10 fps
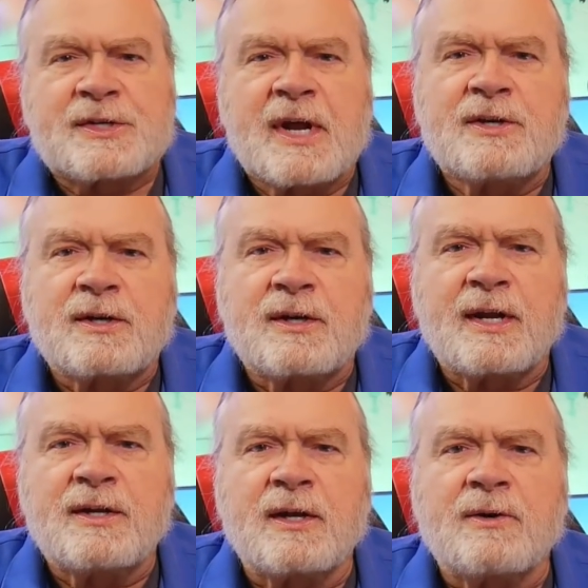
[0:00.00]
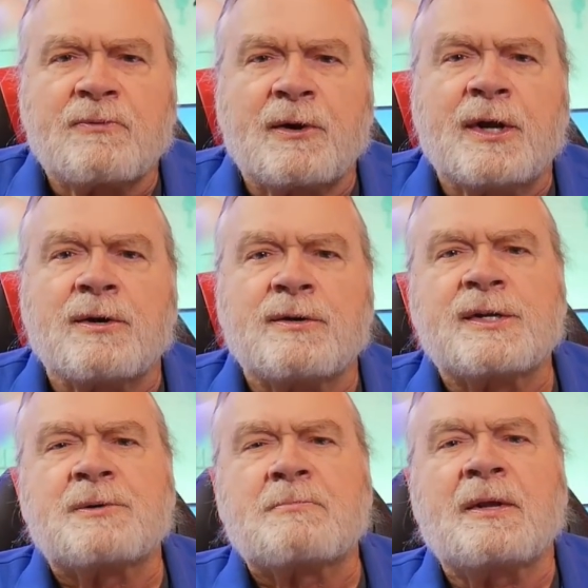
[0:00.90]
station antenna for years
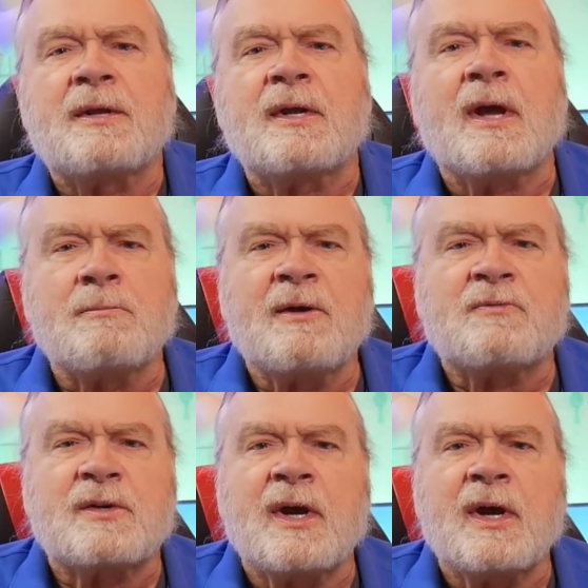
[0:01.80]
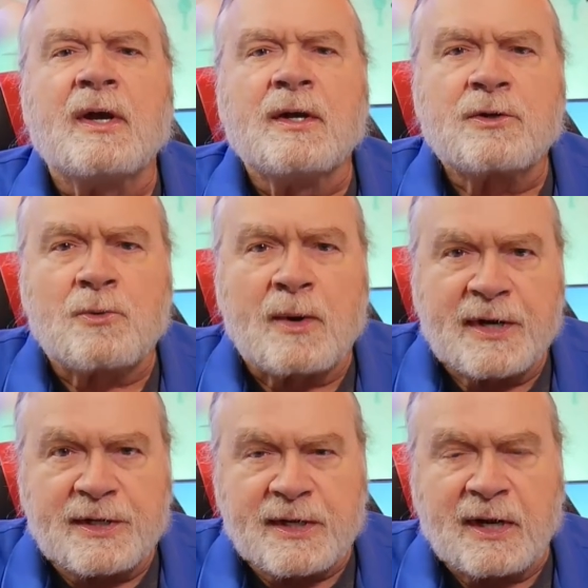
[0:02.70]
has been the MFJ
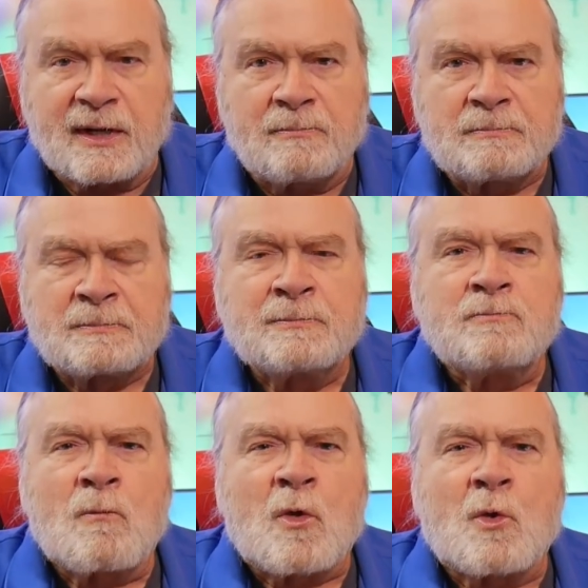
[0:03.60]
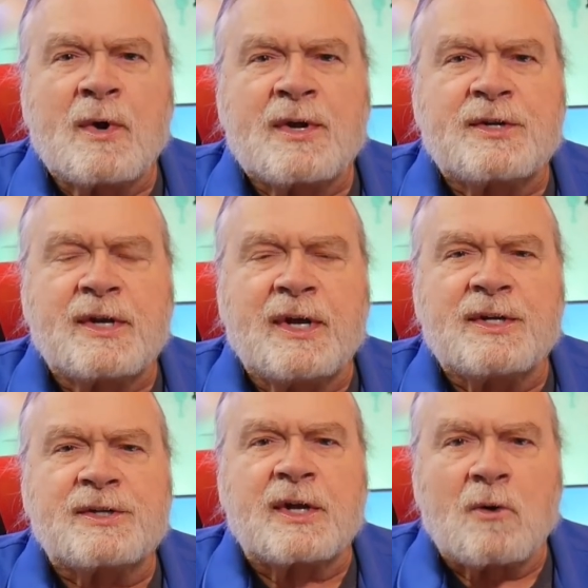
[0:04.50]
2010, which
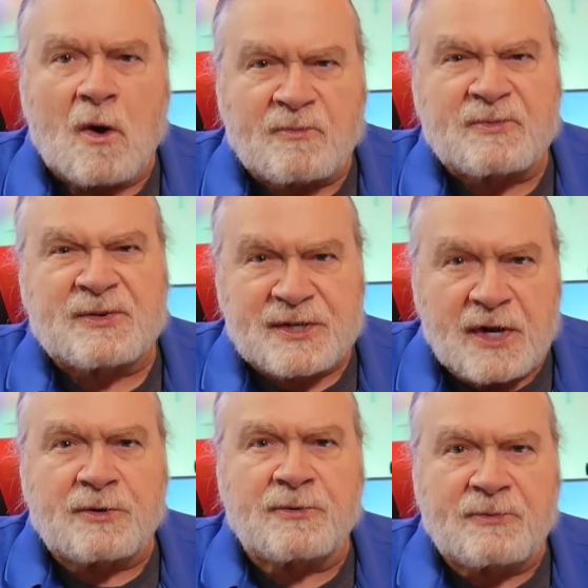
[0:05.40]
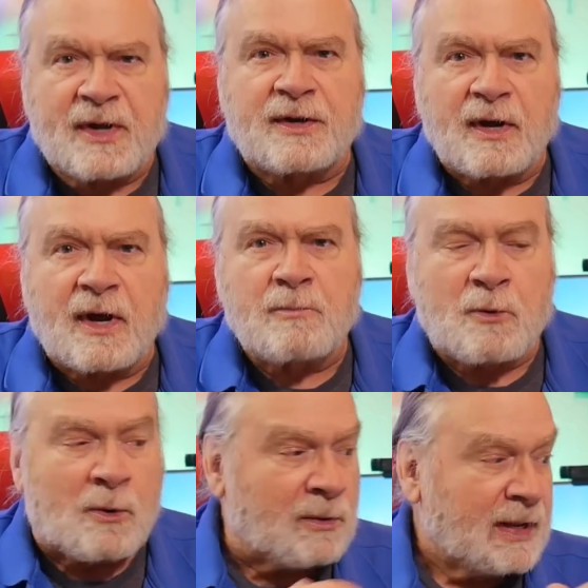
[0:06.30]
is an off-center fed
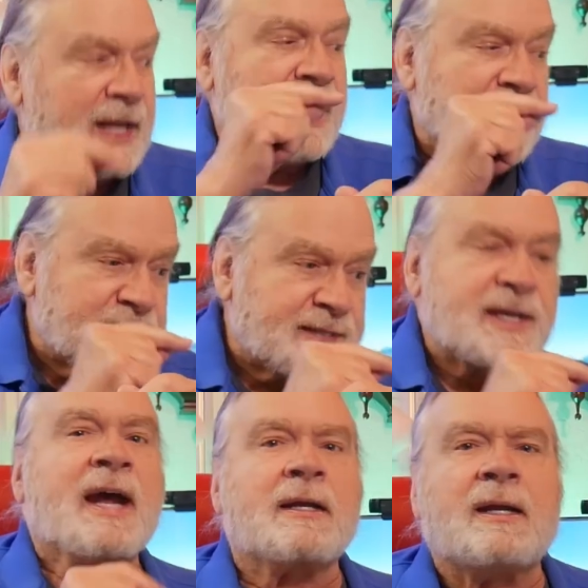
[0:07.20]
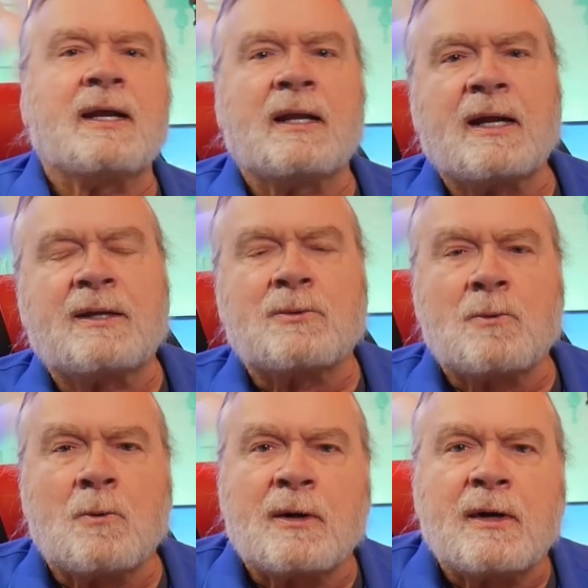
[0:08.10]
dipole exactly like the
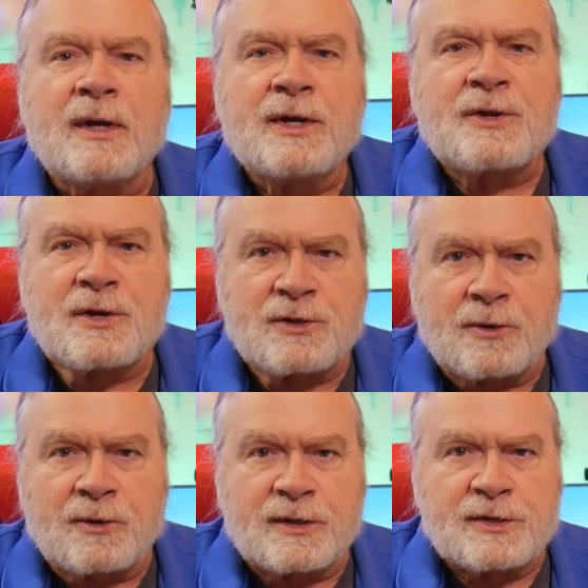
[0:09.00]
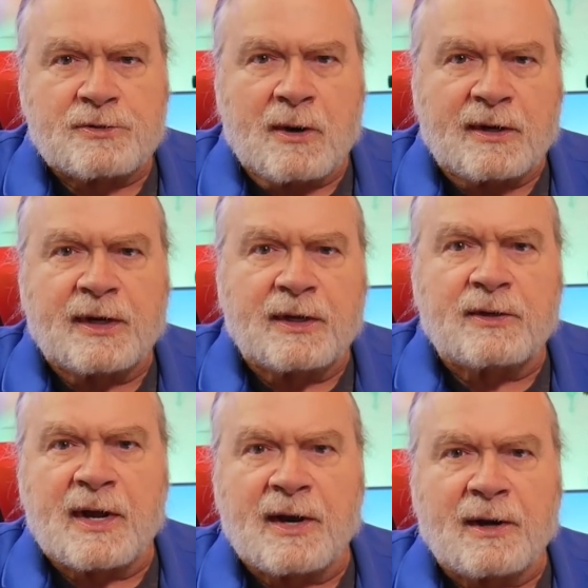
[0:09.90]
one that you're
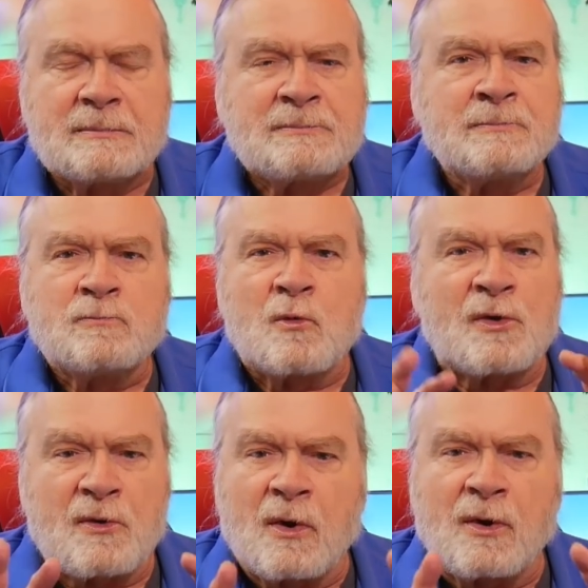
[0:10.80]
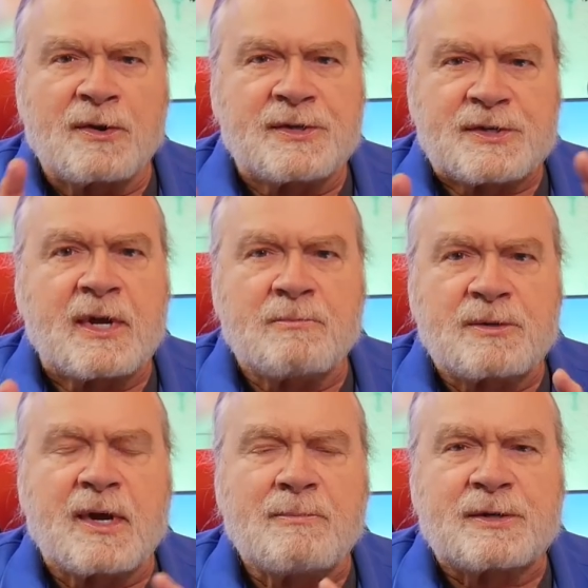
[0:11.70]
constructing there with all the same
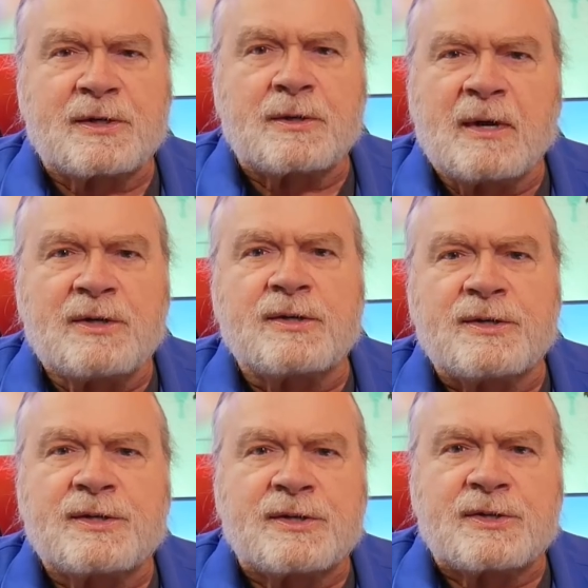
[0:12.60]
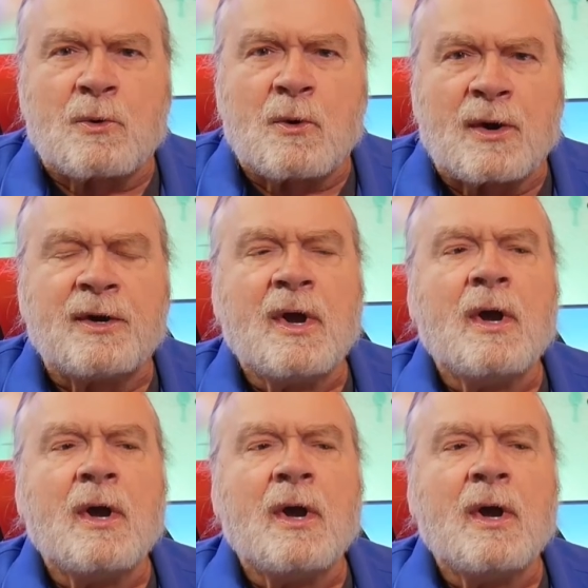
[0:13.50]
types of dimensions and so on.